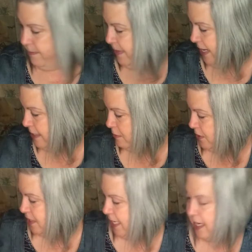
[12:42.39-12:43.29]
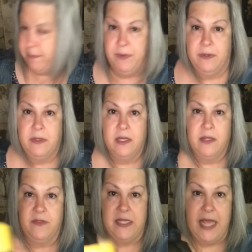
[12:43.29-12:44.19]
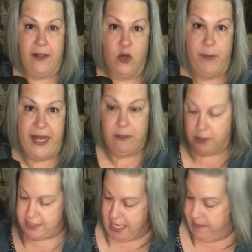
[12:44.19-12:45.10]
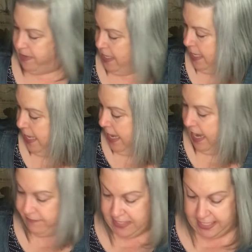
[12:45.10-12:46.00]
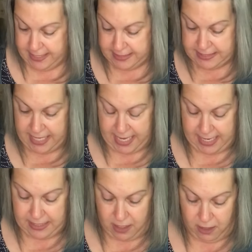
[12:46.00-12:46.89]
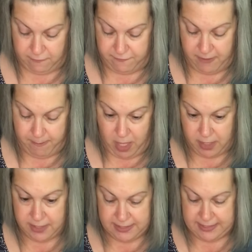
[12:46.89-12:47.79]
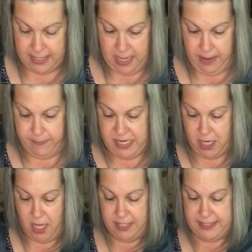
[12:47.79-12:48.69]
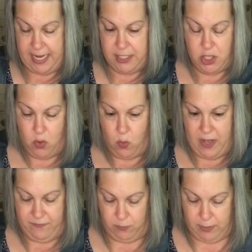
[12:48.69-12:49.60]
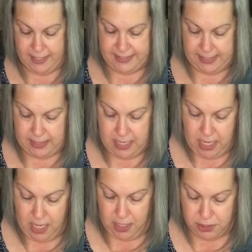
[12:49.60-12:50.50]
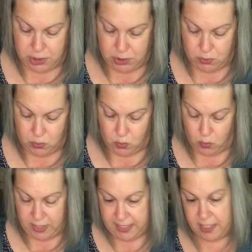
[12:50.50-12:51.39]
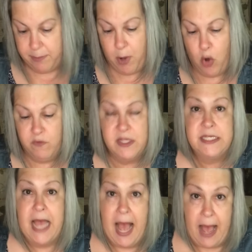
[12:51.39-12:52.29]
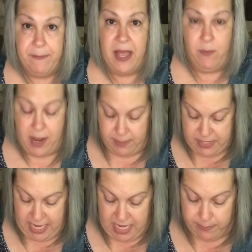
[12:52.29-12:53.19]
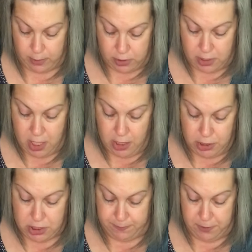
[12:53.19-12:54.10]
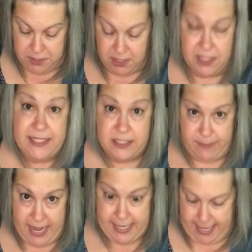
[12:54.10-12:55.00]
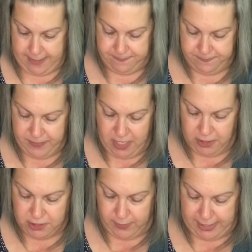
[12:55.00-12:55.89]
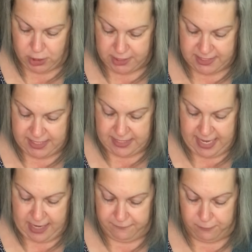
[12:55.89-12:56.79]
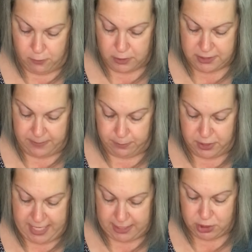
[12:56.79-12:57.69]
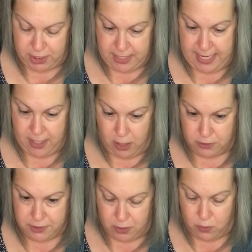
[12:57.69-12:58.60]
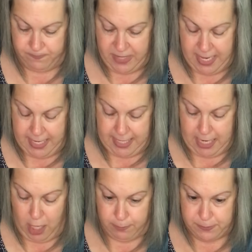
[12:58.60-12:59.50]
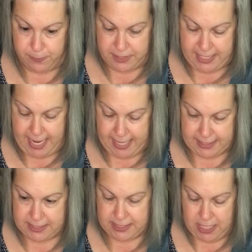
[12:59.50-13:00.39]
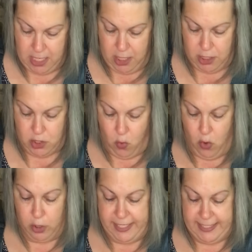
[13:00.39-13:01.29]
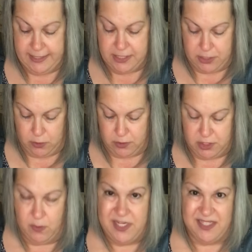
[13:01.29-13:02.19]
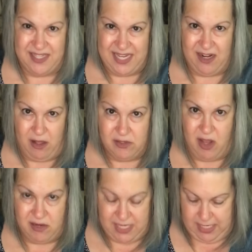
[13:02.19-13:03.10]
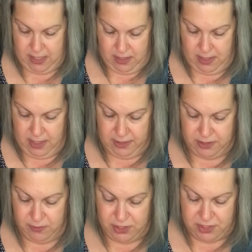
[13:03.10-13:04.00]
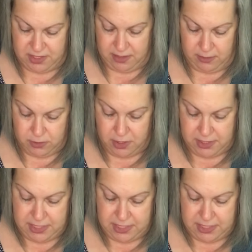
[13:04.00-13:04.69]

painter's tape, the yellow painter's tape, on the inside of the mugs because I don't want the resin to get up over the top. I want to be able to put the lids back on. So I just did that for some protection, and also it helps protect your insert so it doesn't get all gunky. So it's just a little good